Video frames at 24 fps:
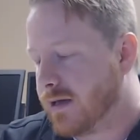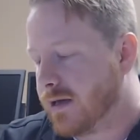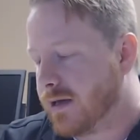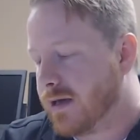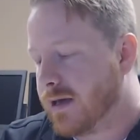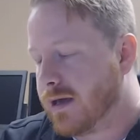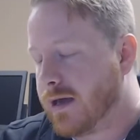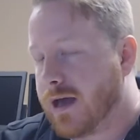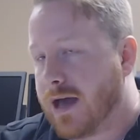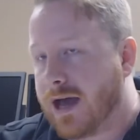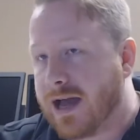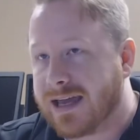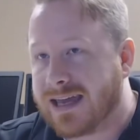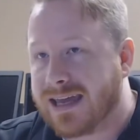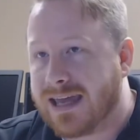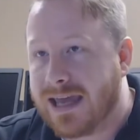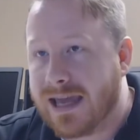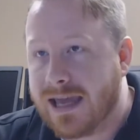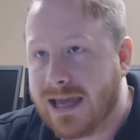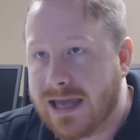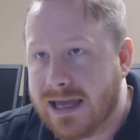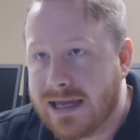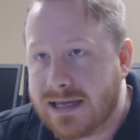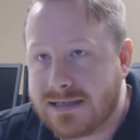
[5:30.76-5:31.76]
I
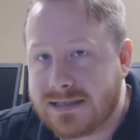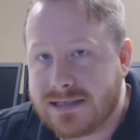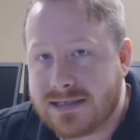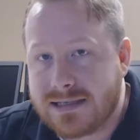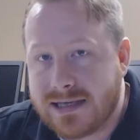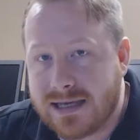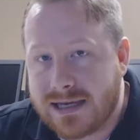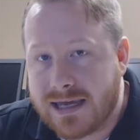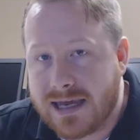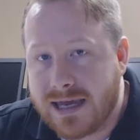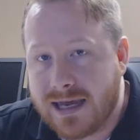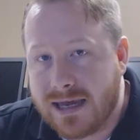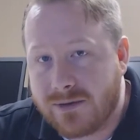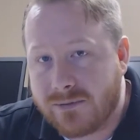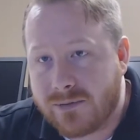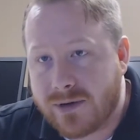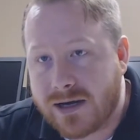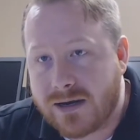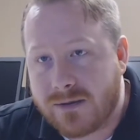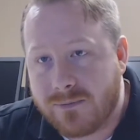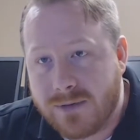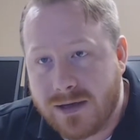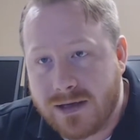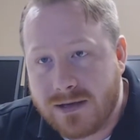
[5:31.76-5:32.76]
can't
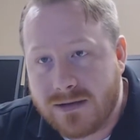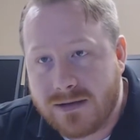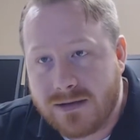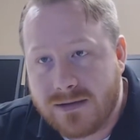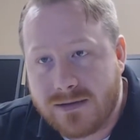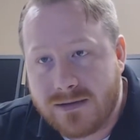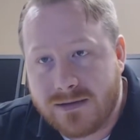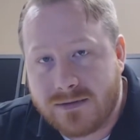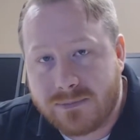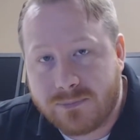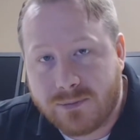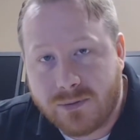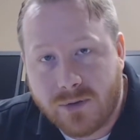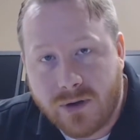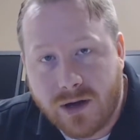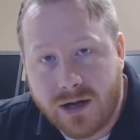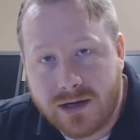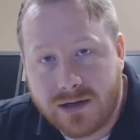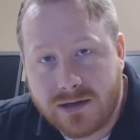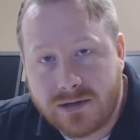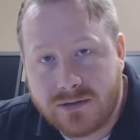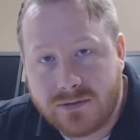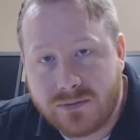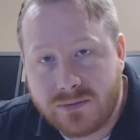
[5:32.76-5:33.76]
recommend this
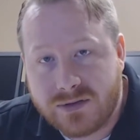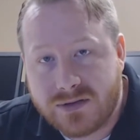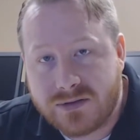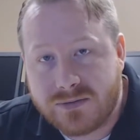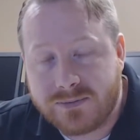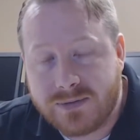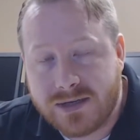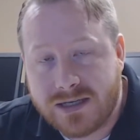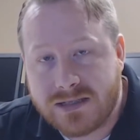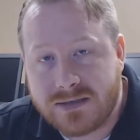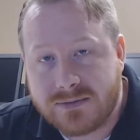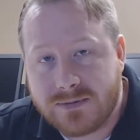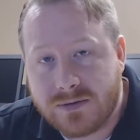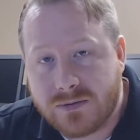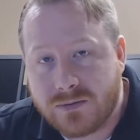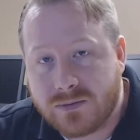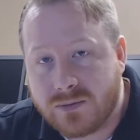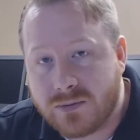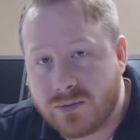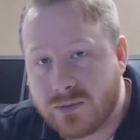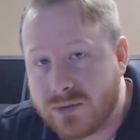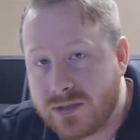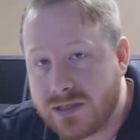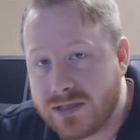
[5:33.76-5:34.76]
product, which makes me
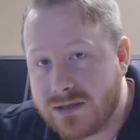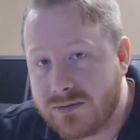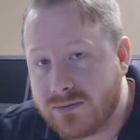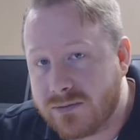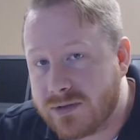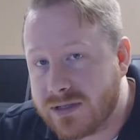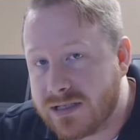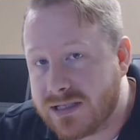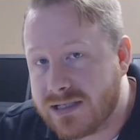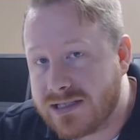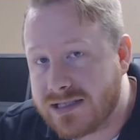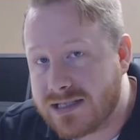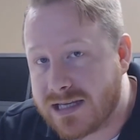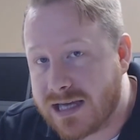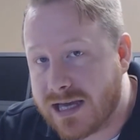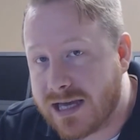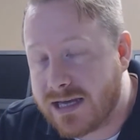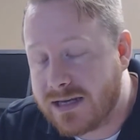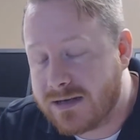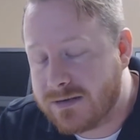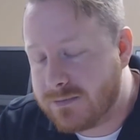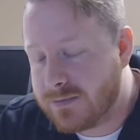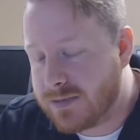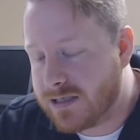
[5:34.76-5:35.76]
really, really
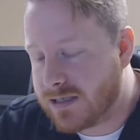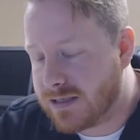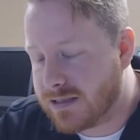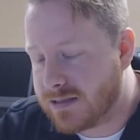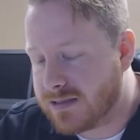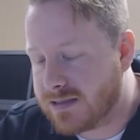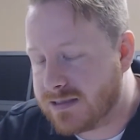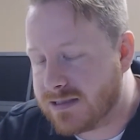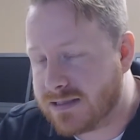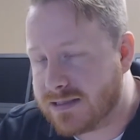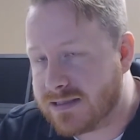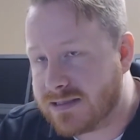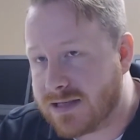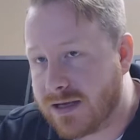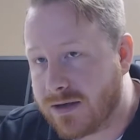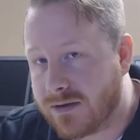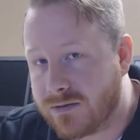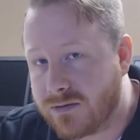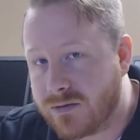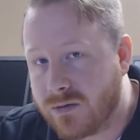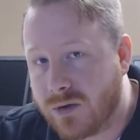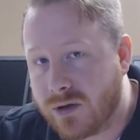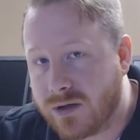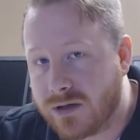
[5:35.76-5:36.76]
sad, because the sound
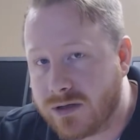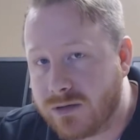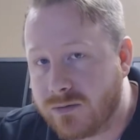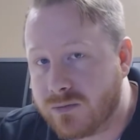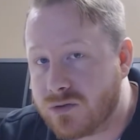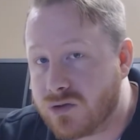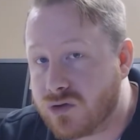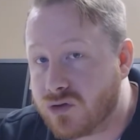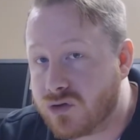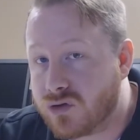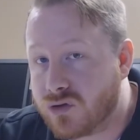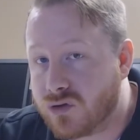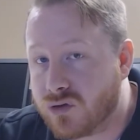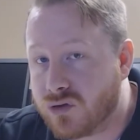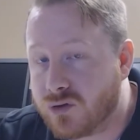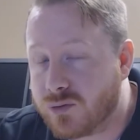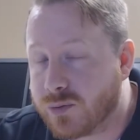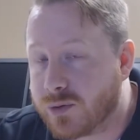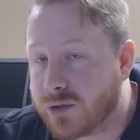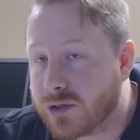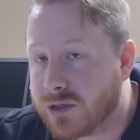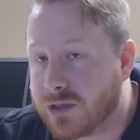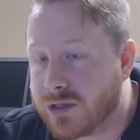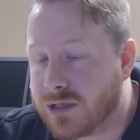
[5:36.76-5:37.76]
quality was super
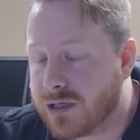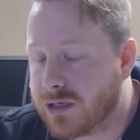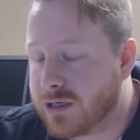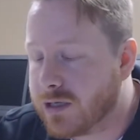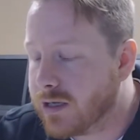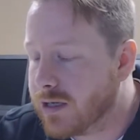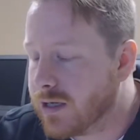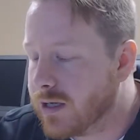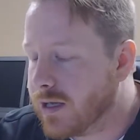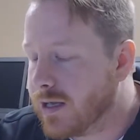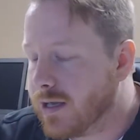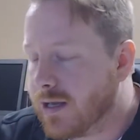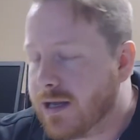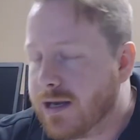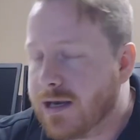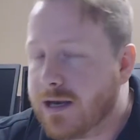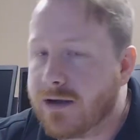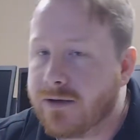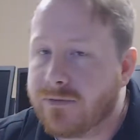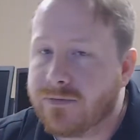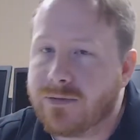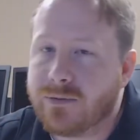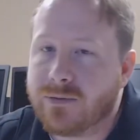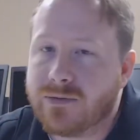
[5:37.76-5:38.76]
good. Now,
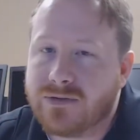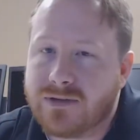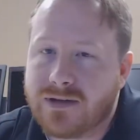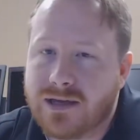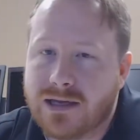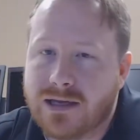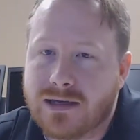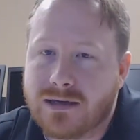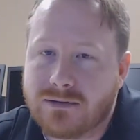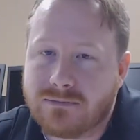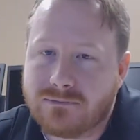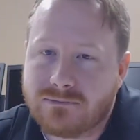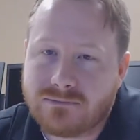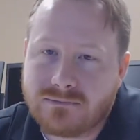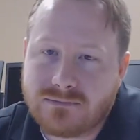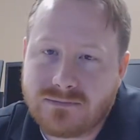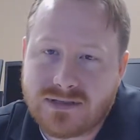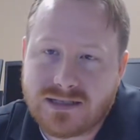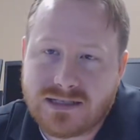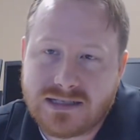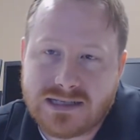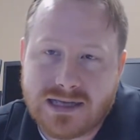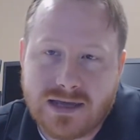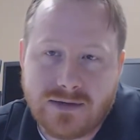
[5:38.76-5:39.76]
if it was like
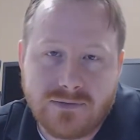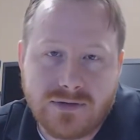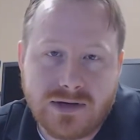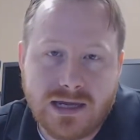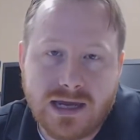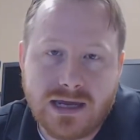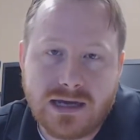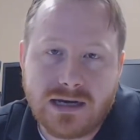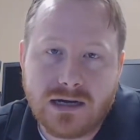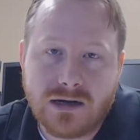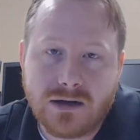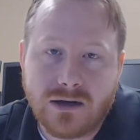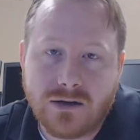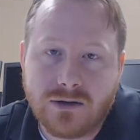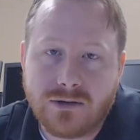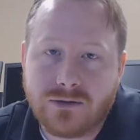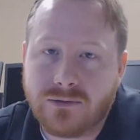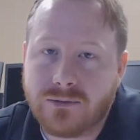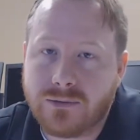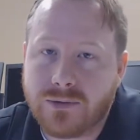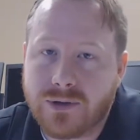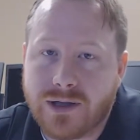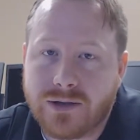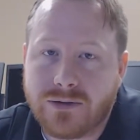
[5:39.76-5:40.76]
$70-$80
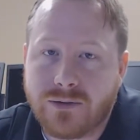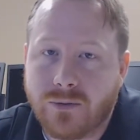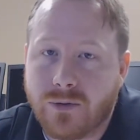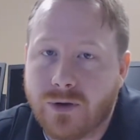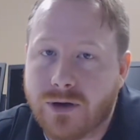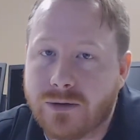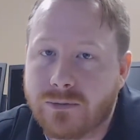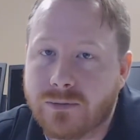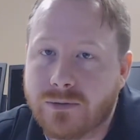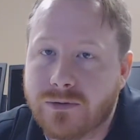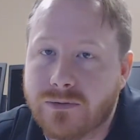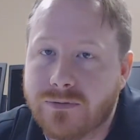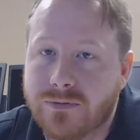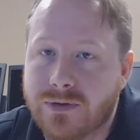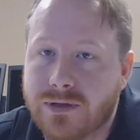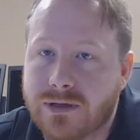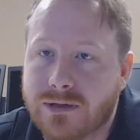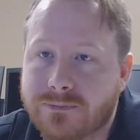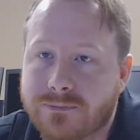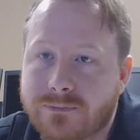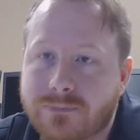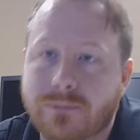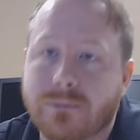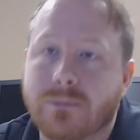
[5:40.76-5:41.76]
without the
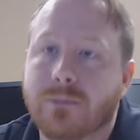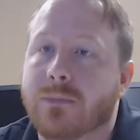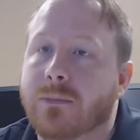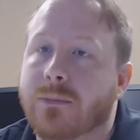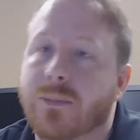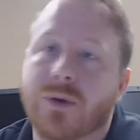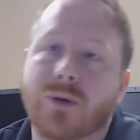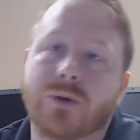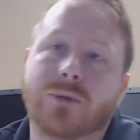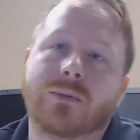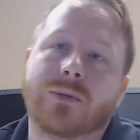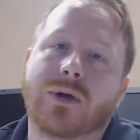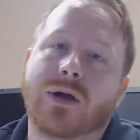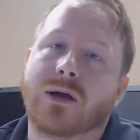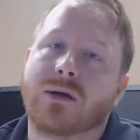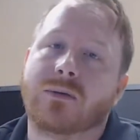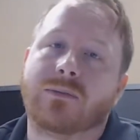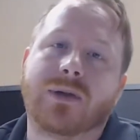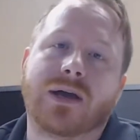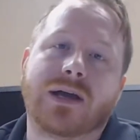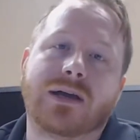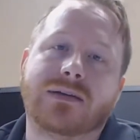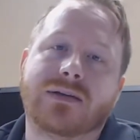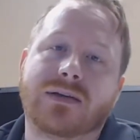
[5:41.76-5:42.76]
waterproofing, boom, I'll
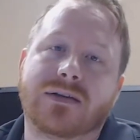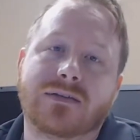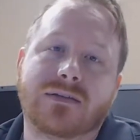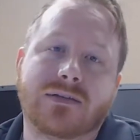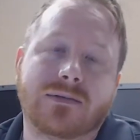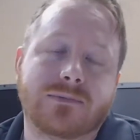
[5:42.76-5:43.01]
buy a dozen.